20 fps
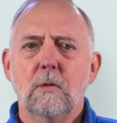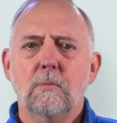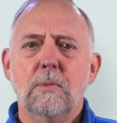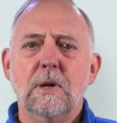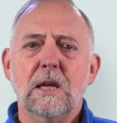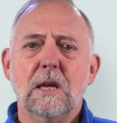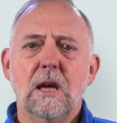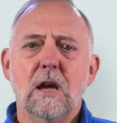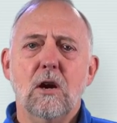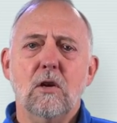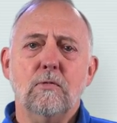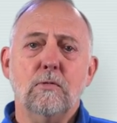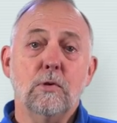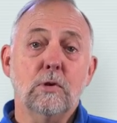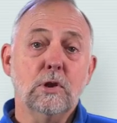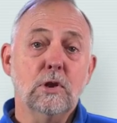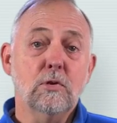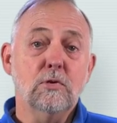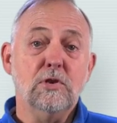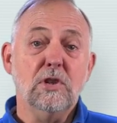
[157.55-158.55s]
Be careful
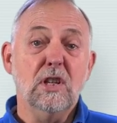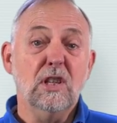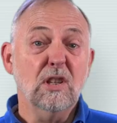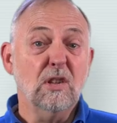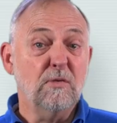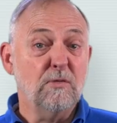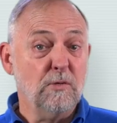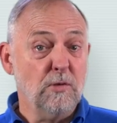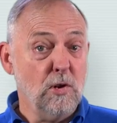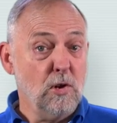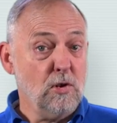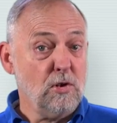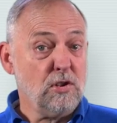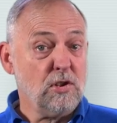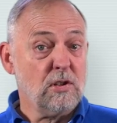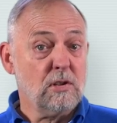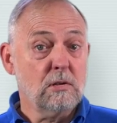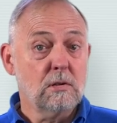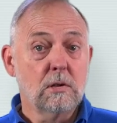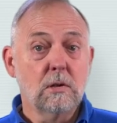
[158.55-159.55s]
using the
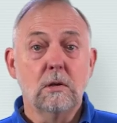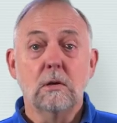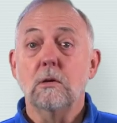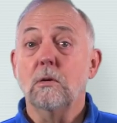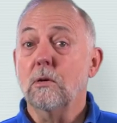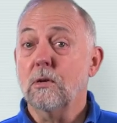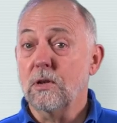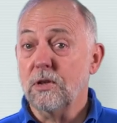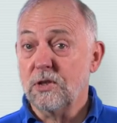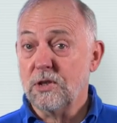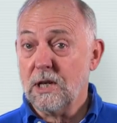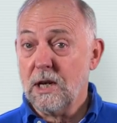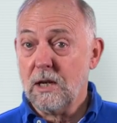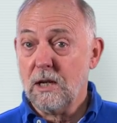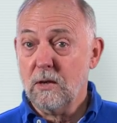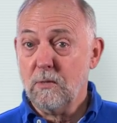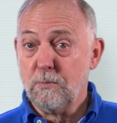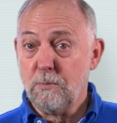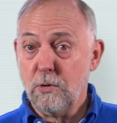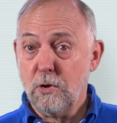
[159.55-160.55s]
first or the
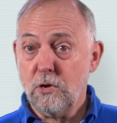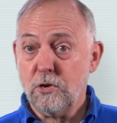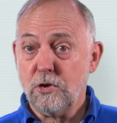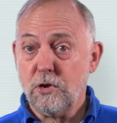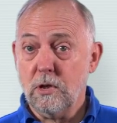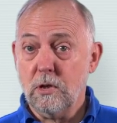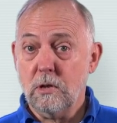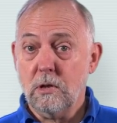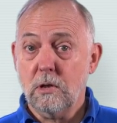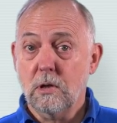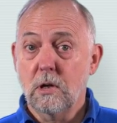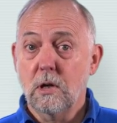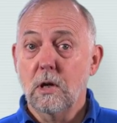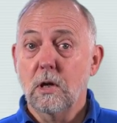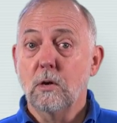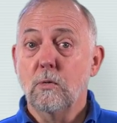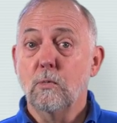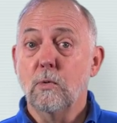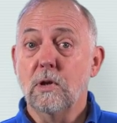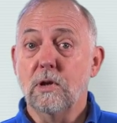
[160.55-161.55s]
second person
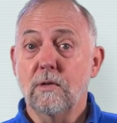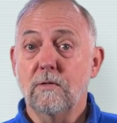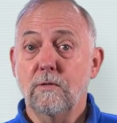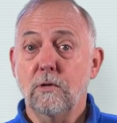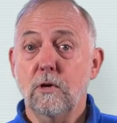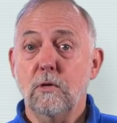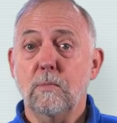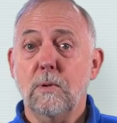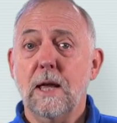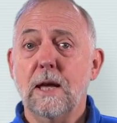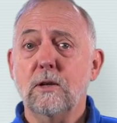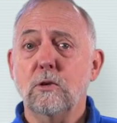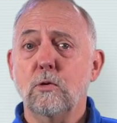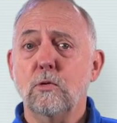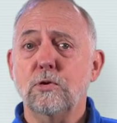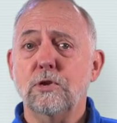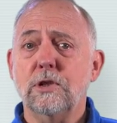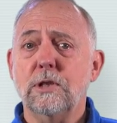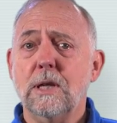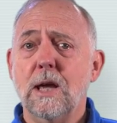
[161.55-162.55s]
with a verb like
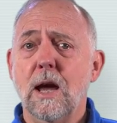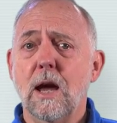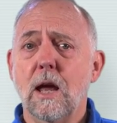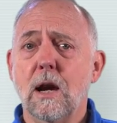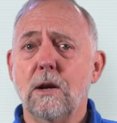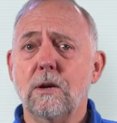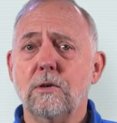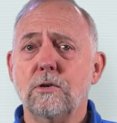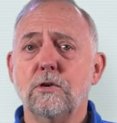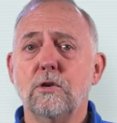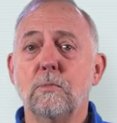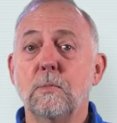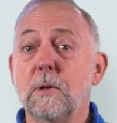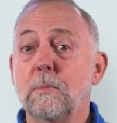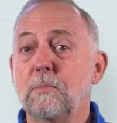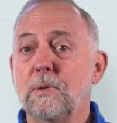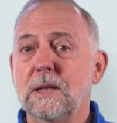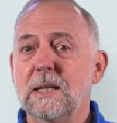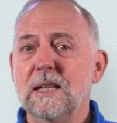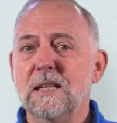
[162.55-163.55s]
gustar, to be
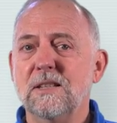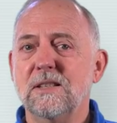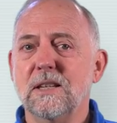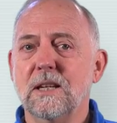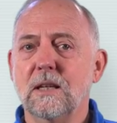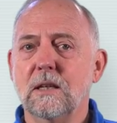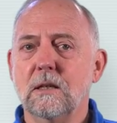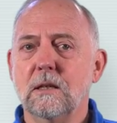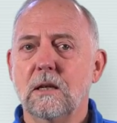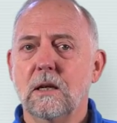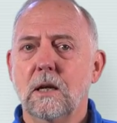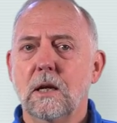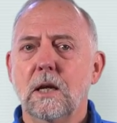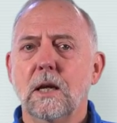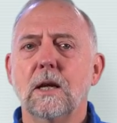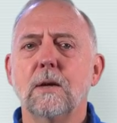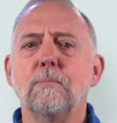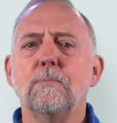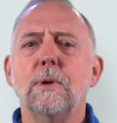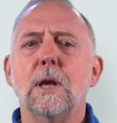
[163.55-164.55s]
pleasing,
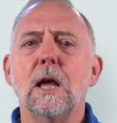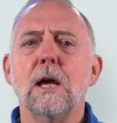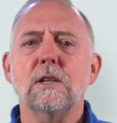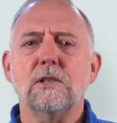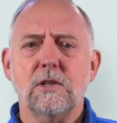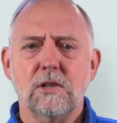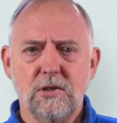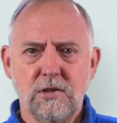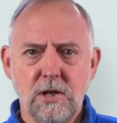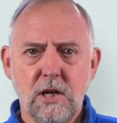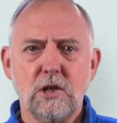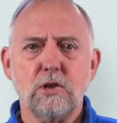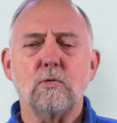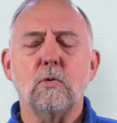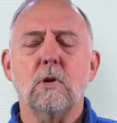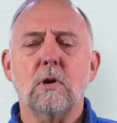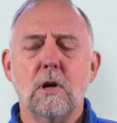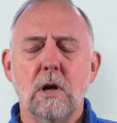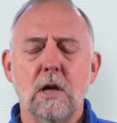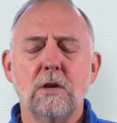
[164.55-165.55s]
implies a
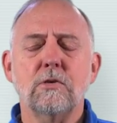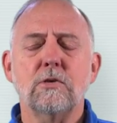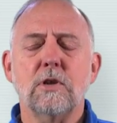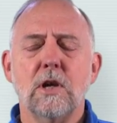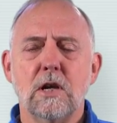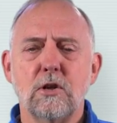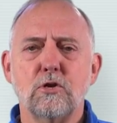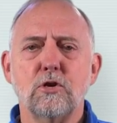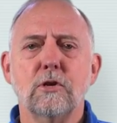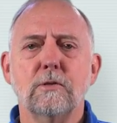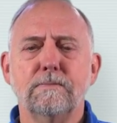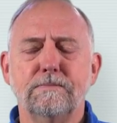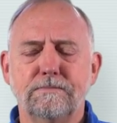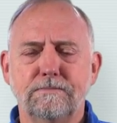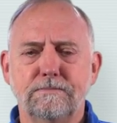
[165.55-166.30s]
sexual connotation.